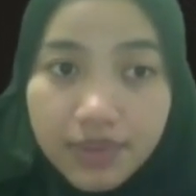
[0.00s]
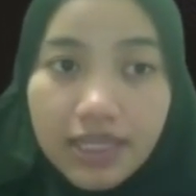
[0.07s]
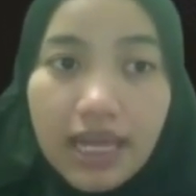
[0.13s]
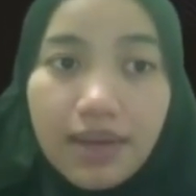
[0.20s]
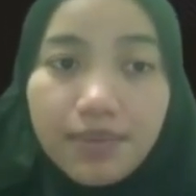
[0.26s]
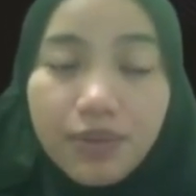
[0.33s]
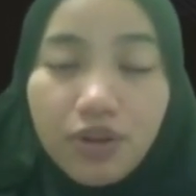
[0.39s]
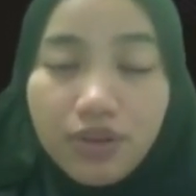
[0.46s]

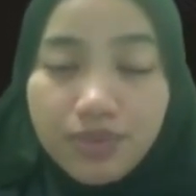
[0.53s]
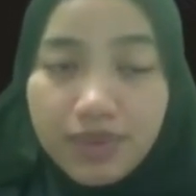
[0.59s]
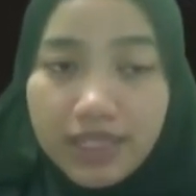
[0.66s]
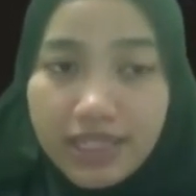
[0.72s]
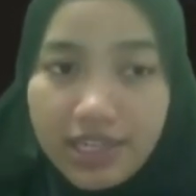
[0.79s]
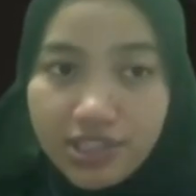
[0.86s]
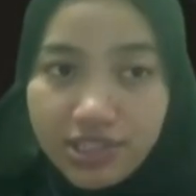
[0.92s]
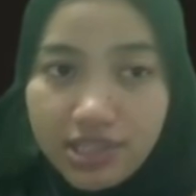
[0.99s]
debt
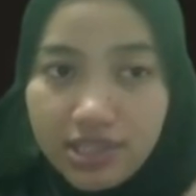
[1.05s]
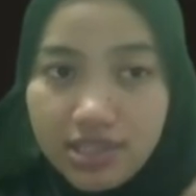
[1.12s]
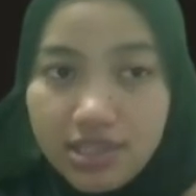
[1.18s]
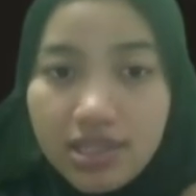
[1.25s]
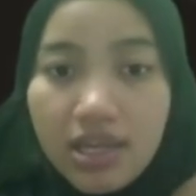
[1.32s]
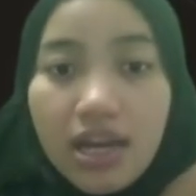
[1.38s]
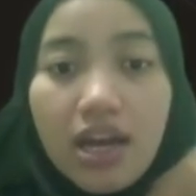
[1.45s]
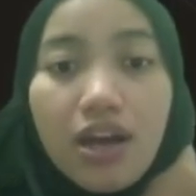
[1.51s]

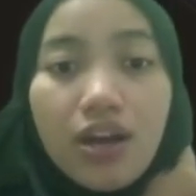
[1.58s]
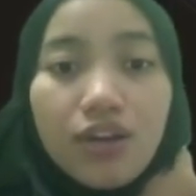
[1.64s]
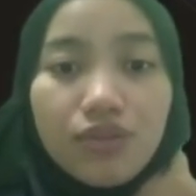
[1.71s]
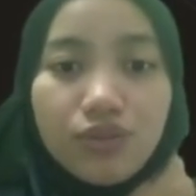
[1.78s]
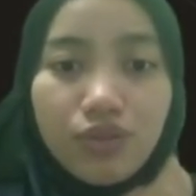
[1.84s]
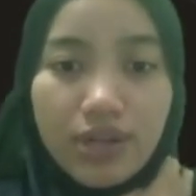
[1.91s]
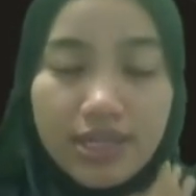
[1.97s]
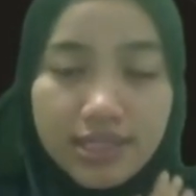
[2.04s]
obligations.
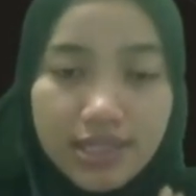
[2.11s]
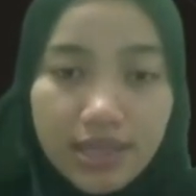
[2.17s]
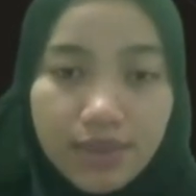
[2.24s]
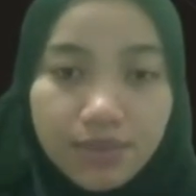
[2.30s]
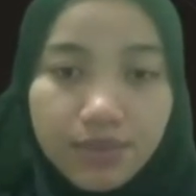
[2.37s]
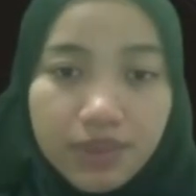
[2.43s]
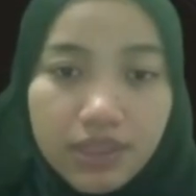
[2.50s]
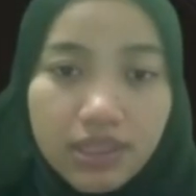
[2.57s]
For
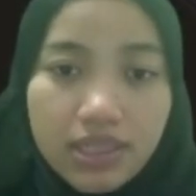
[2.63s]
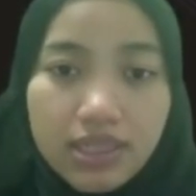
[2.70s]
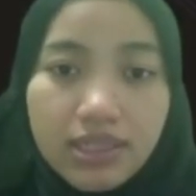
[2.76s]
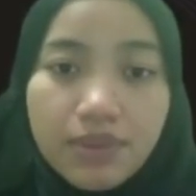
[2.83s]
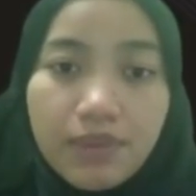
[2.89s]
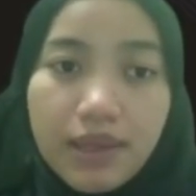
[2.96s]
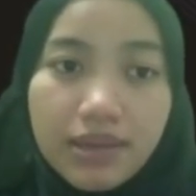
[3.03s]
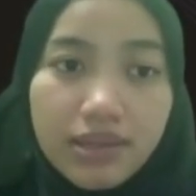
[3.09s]
example,
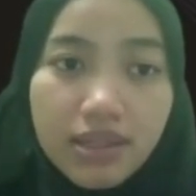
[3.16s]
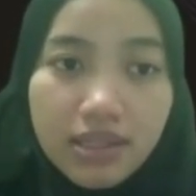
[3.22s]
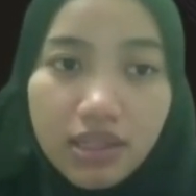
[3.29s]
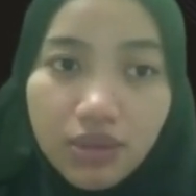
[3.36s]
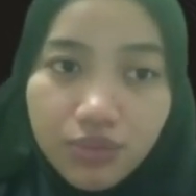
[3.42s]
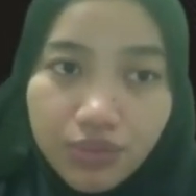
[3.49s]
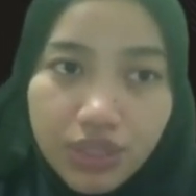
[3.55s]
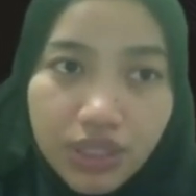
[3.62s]
the method
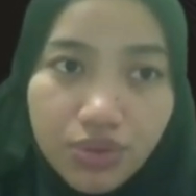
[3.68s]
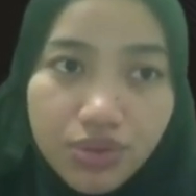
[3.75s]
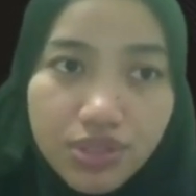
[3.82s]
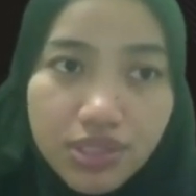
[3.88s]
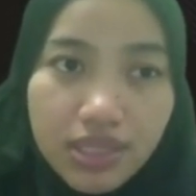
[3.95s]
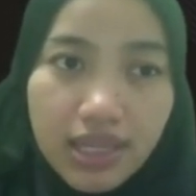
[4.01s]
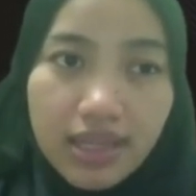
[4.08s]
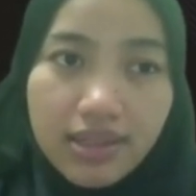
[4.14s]
that we
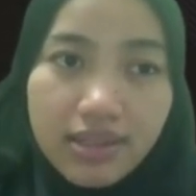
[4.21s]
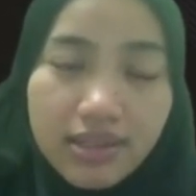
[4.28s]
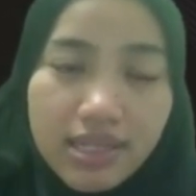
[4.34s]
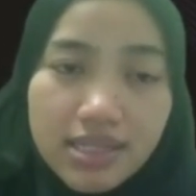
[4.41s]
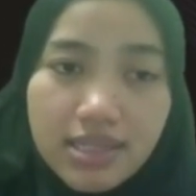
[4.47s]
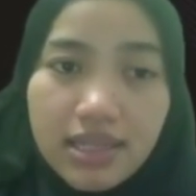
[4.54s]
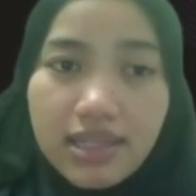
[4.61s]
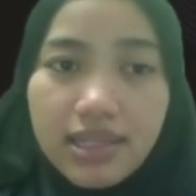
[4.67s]
use in
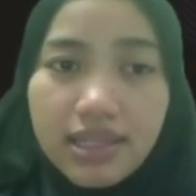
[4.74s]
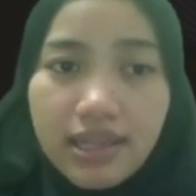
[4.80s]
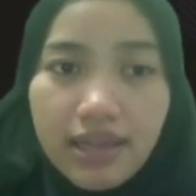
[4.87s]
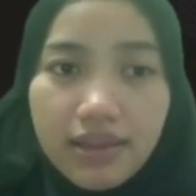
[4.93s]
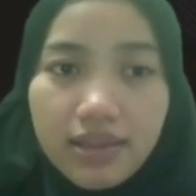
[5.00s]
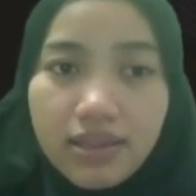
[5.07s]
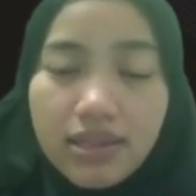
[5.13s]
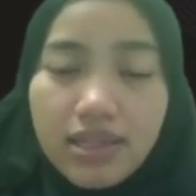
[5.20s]
this
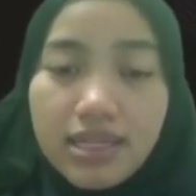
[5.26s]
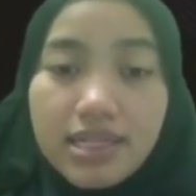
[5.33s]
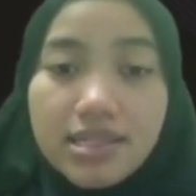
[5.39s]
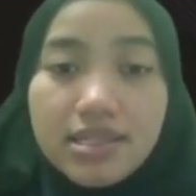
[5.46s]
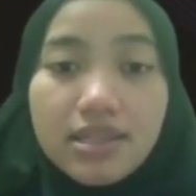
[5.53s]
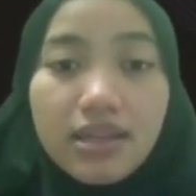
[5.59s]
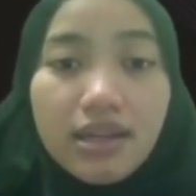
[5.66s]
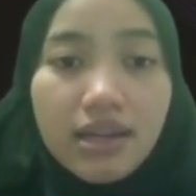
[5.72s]
indicator
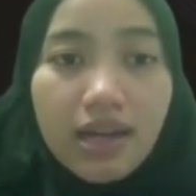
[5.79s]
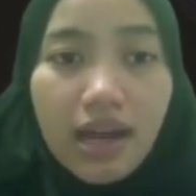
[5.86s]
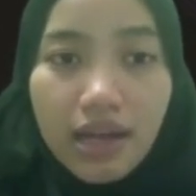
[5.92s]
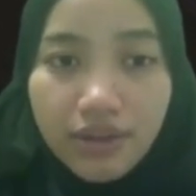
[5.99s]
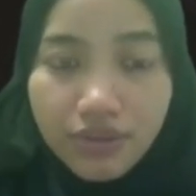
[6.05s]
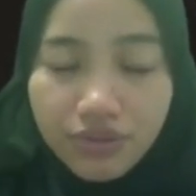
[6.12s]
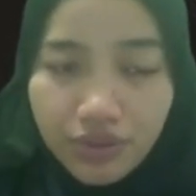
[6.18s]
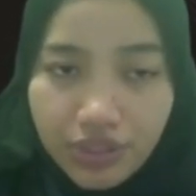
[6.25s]
is current